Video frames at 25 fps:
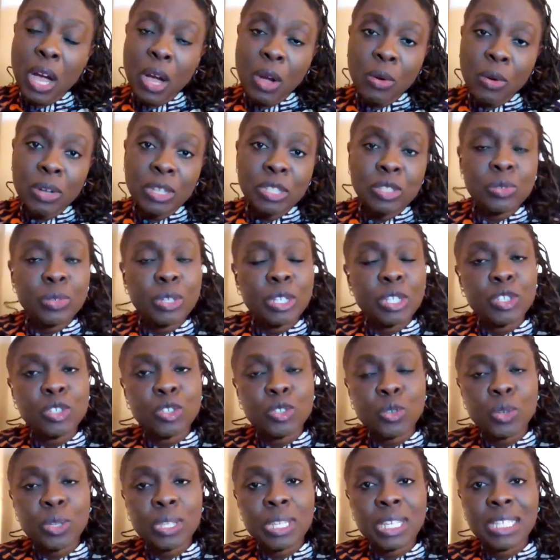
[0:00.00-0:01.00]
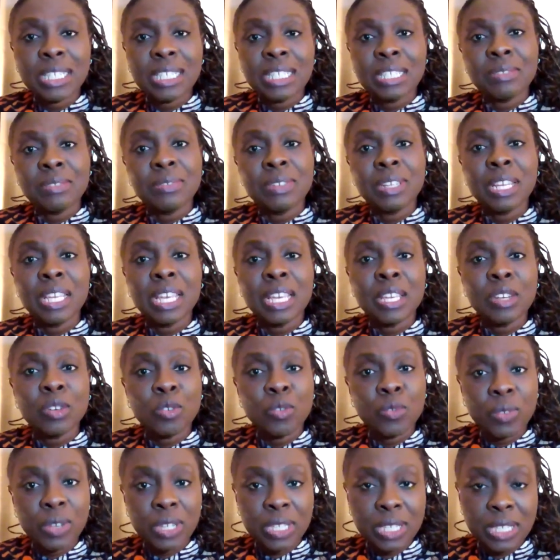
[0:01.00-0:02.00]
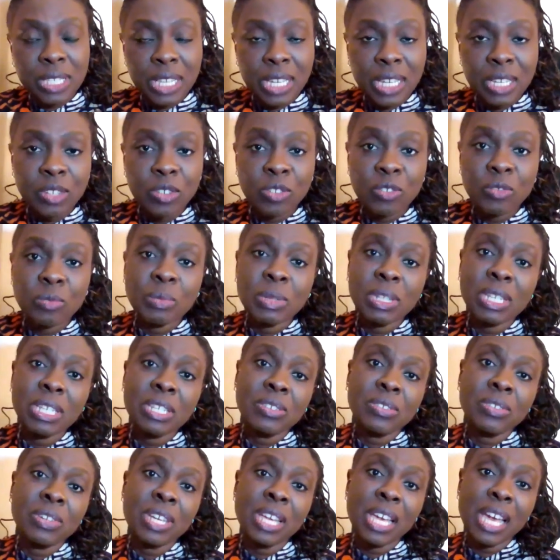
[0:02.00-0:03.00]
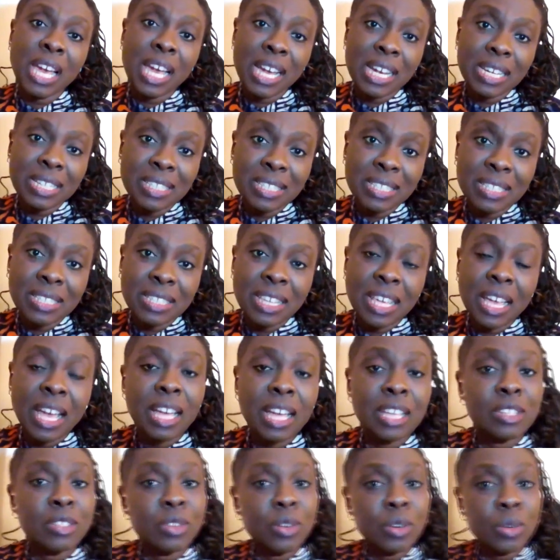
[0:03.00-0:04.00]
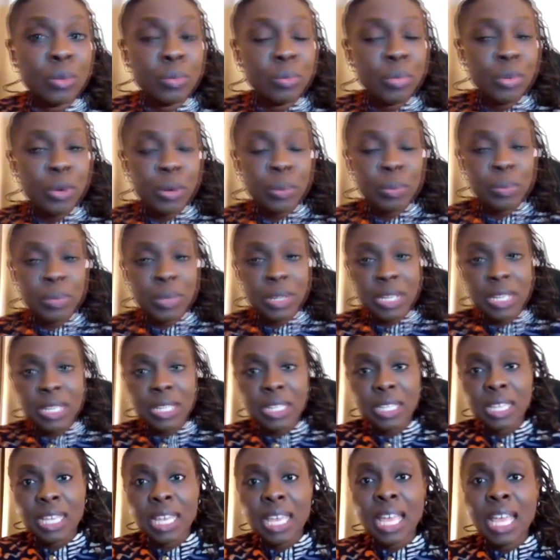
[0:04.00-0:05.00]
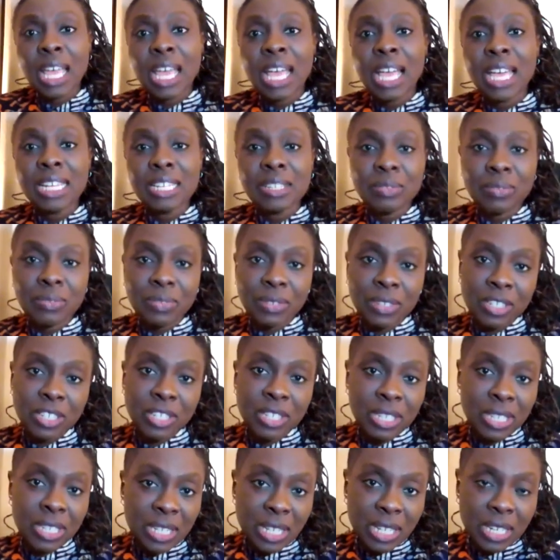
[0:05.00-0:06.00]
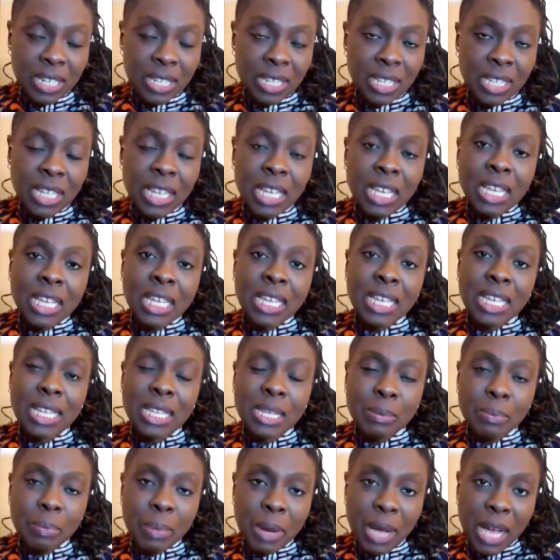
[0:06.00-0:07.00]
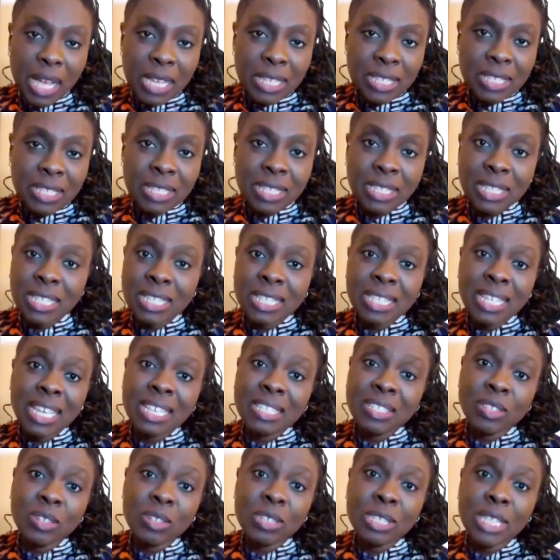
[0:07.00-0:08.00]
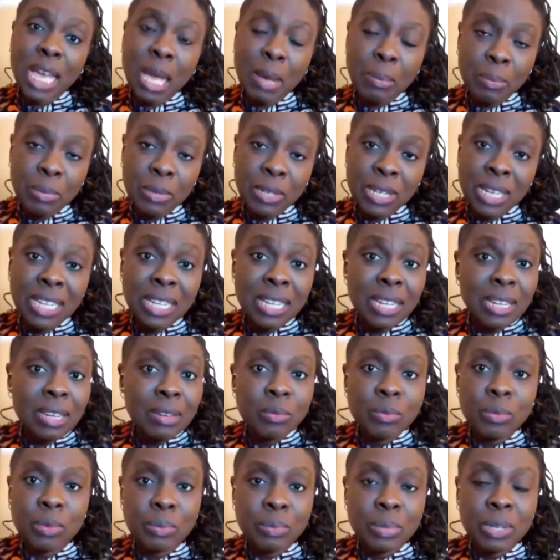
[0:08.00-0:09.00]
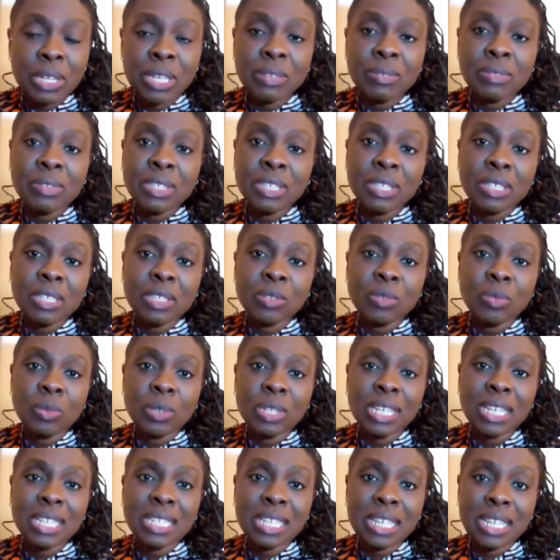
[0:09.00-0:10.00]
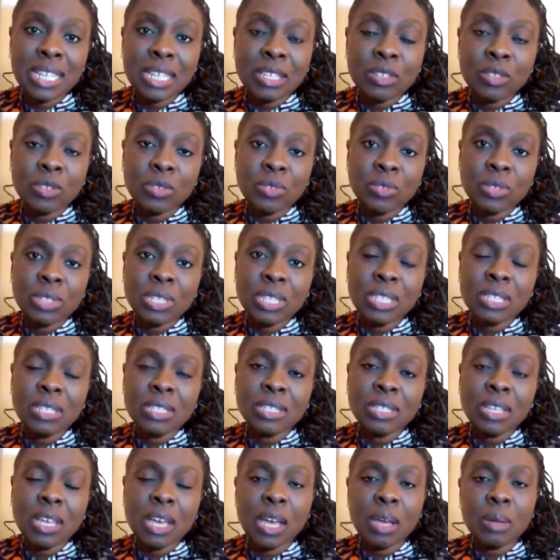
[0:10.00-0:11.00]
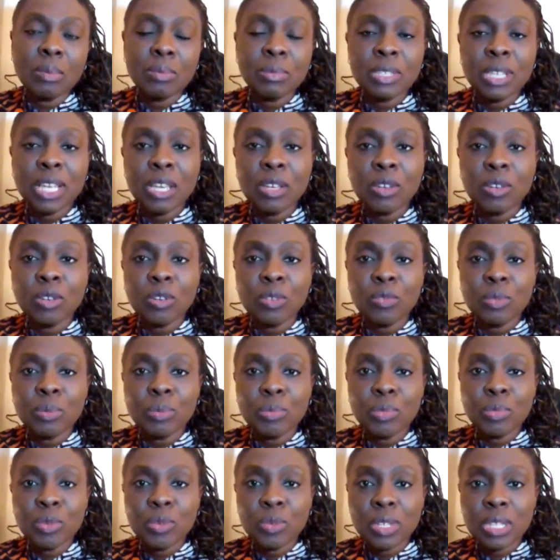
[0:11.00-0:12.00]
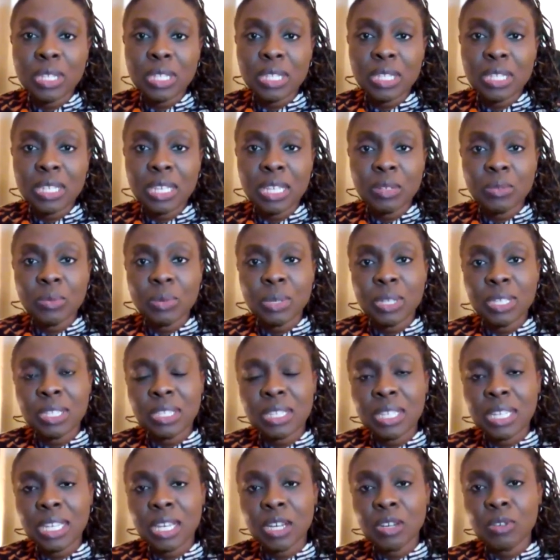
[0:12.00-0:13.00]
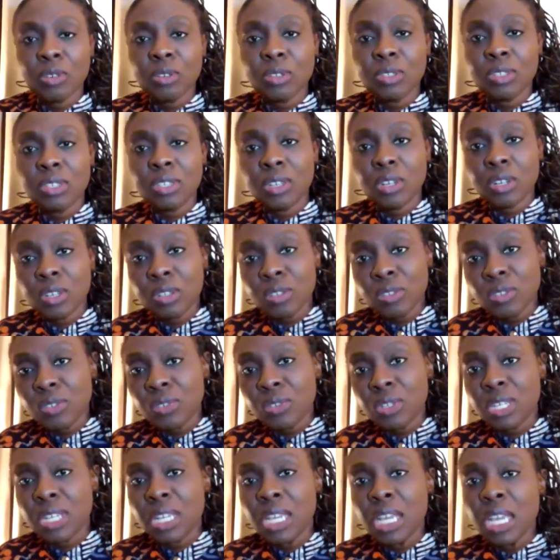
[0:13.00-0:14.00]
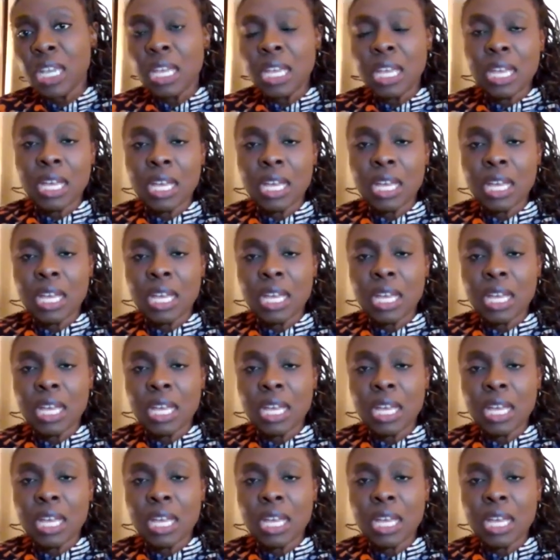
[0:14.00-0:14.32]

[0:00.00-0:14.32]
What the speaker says: power to ensure that civilian oversight of military acts are done promptly and efficiently. In the past, this has not happened, and we believe this is what has led to this cycle of impunity that we are seeing across the country.